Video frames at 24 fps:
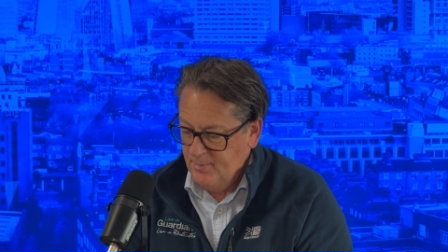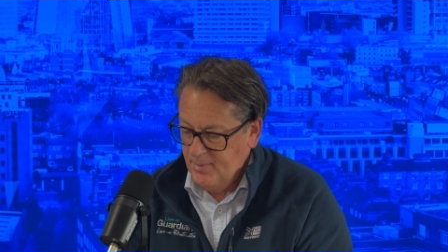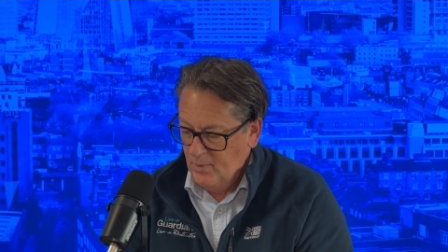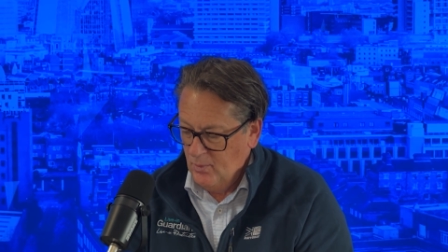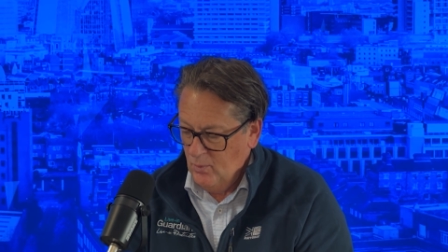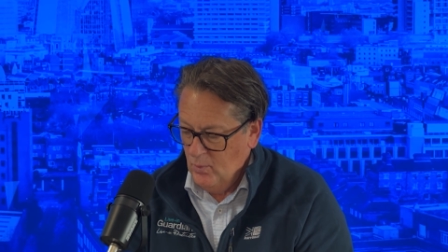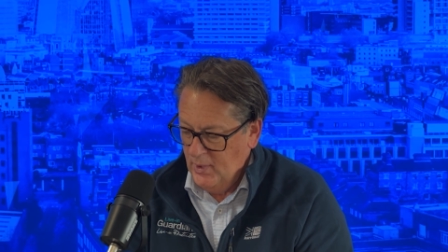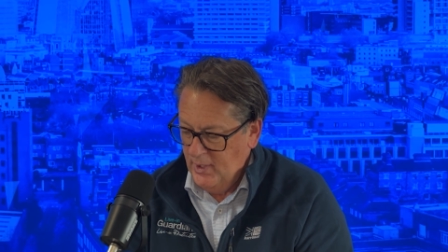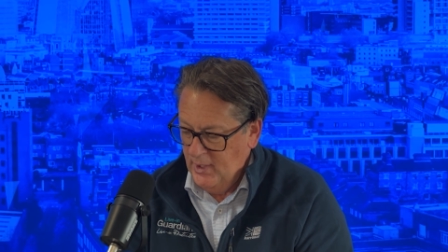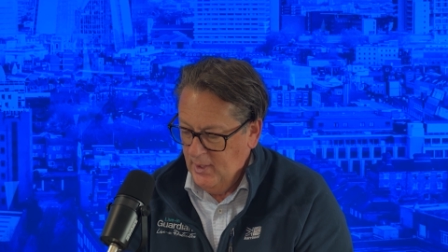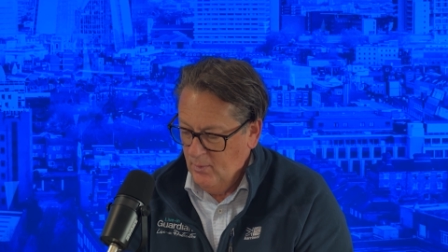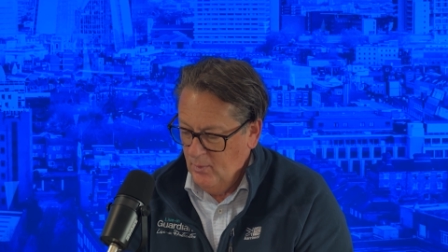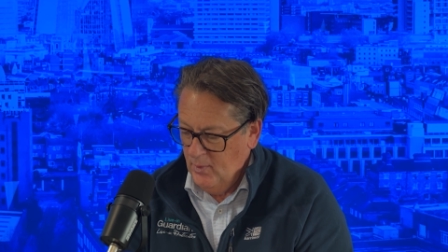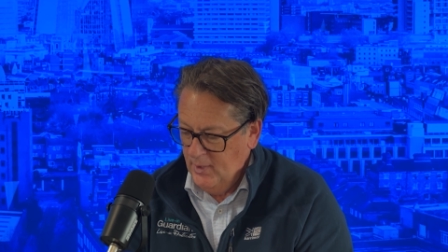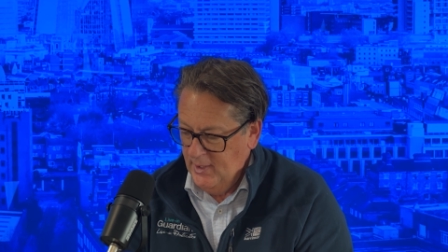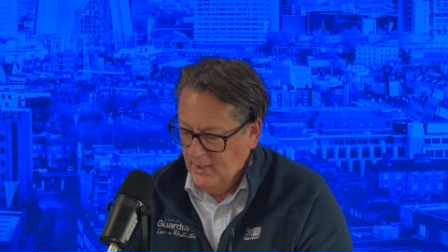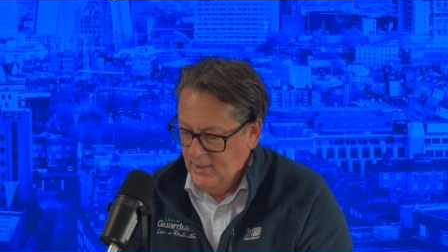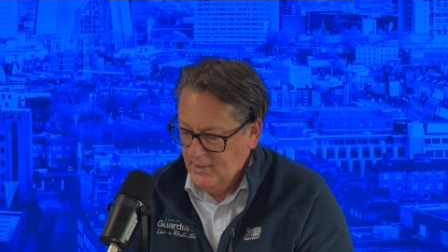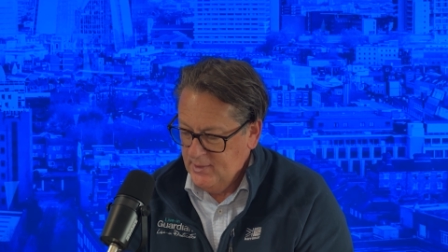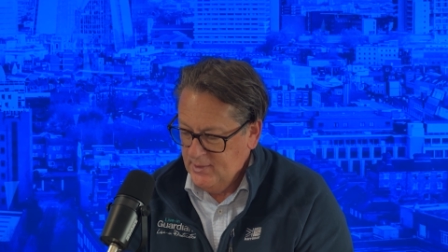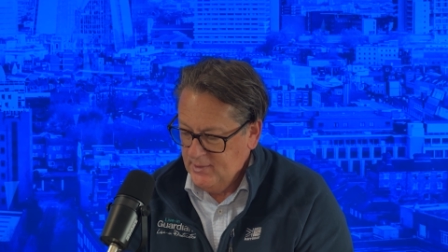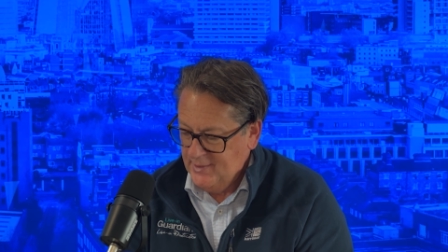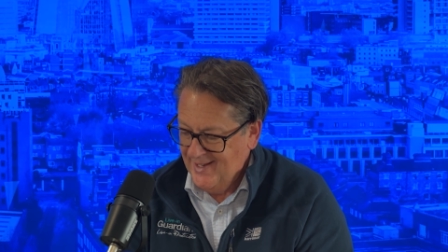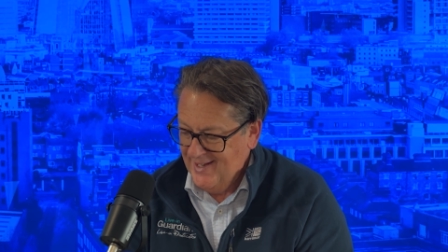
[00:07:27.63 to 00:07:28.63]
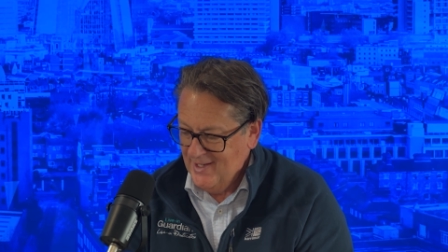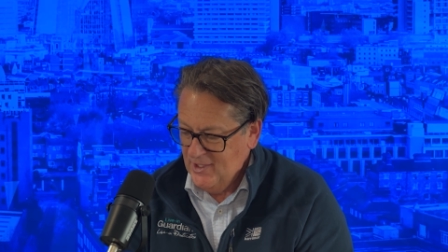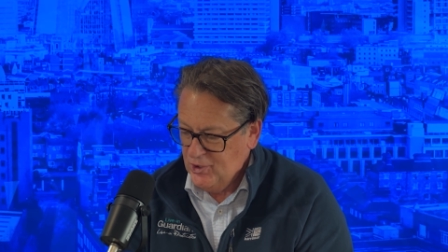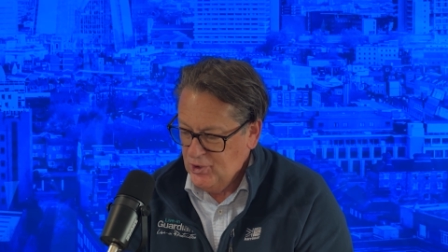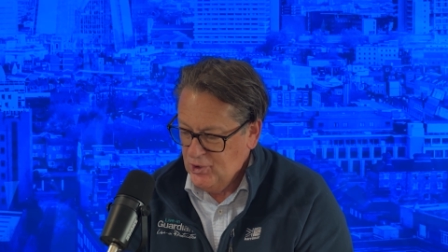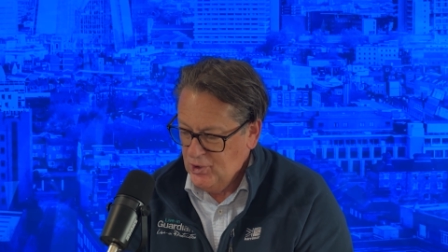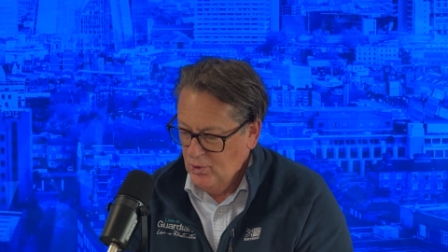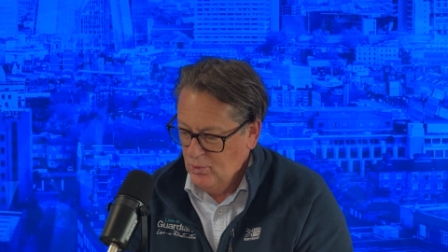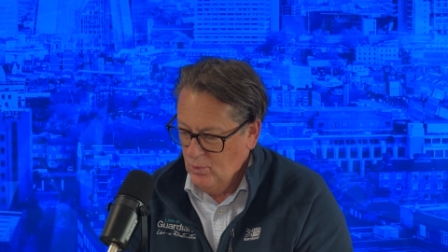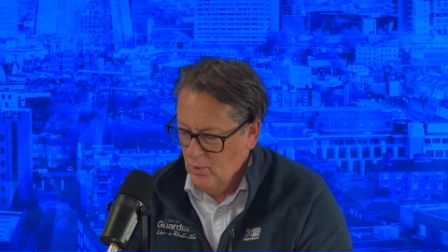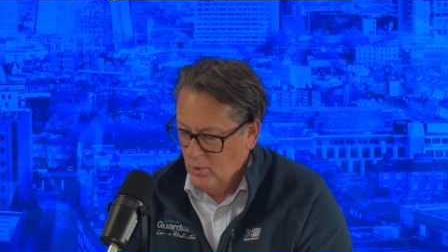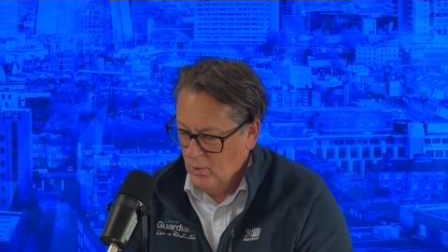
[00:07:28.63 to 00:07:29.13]
but we we get
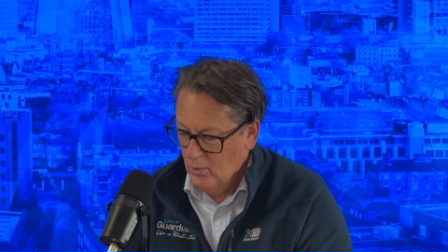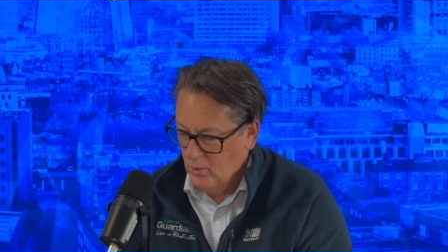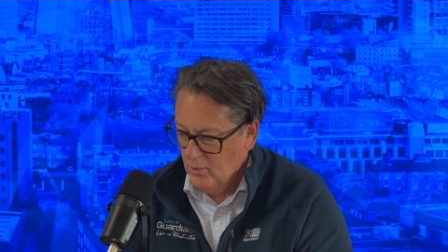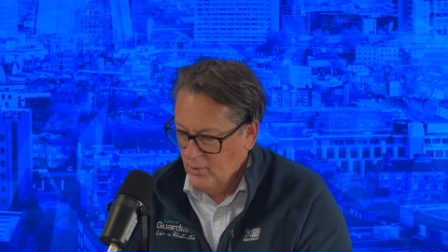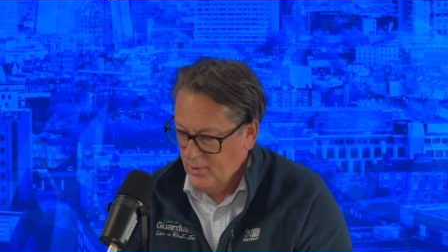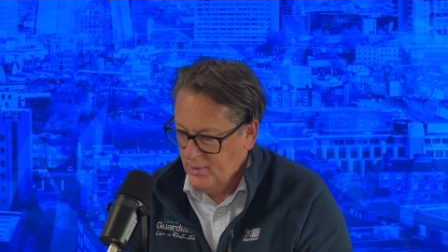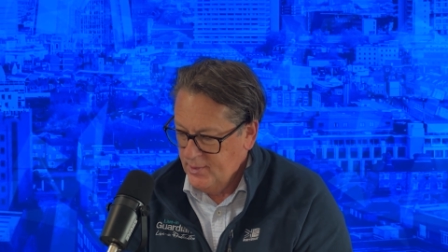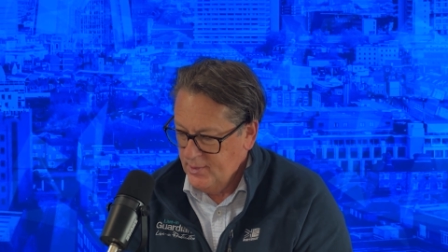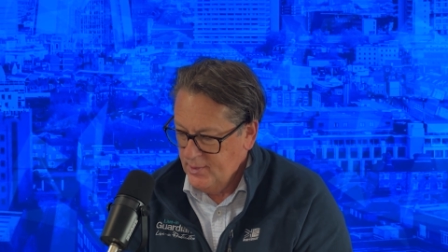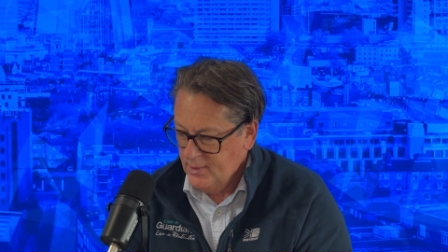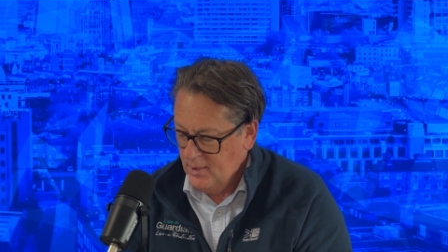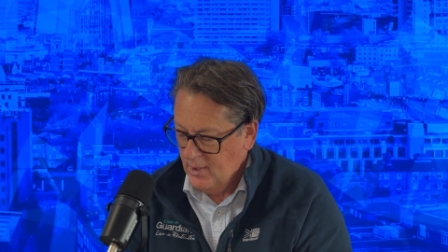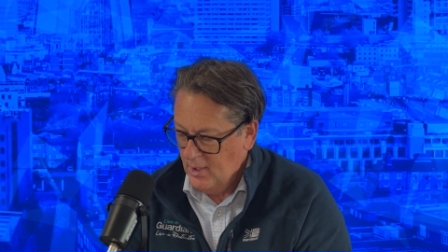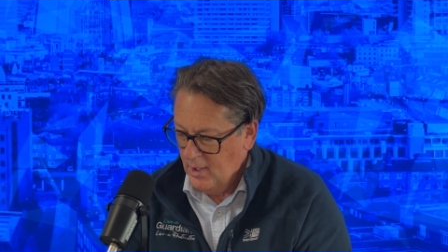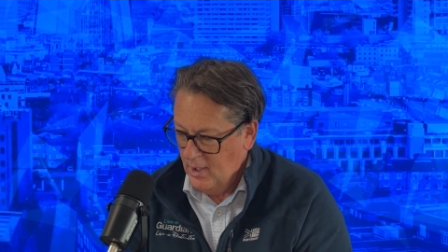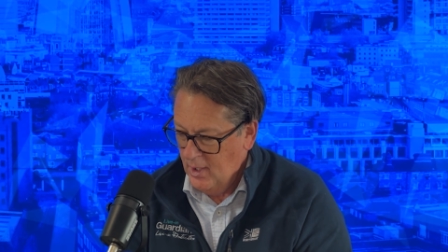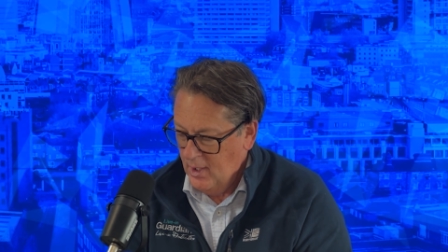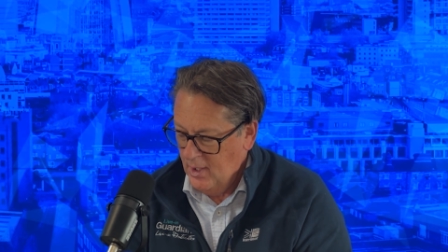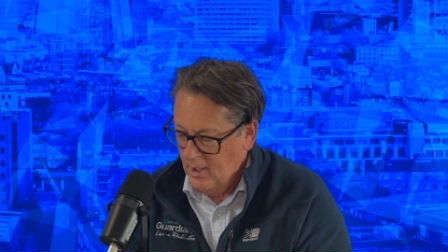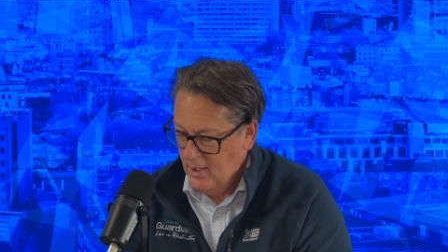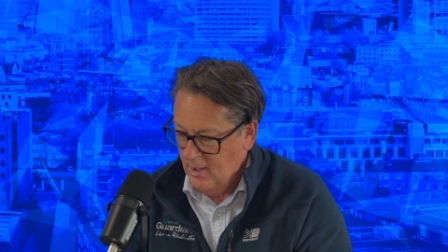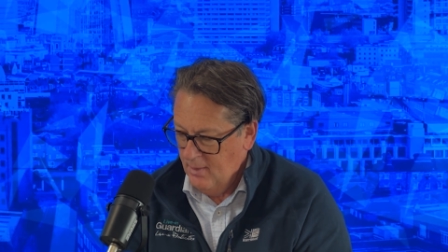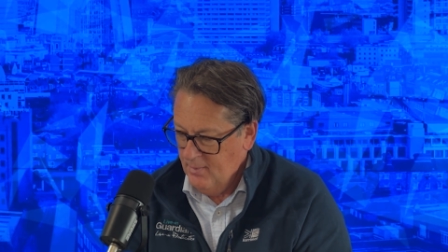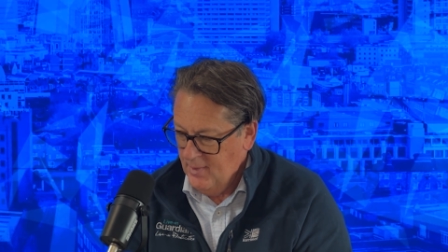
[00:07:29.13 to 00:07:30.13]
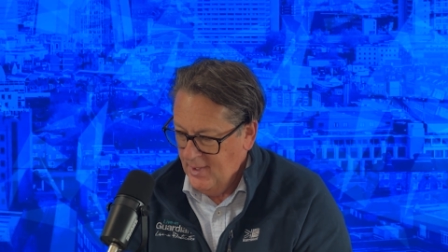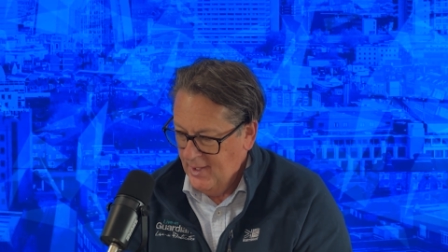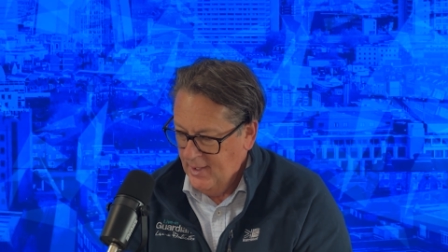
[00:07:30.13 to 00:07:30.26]
shoehorned um,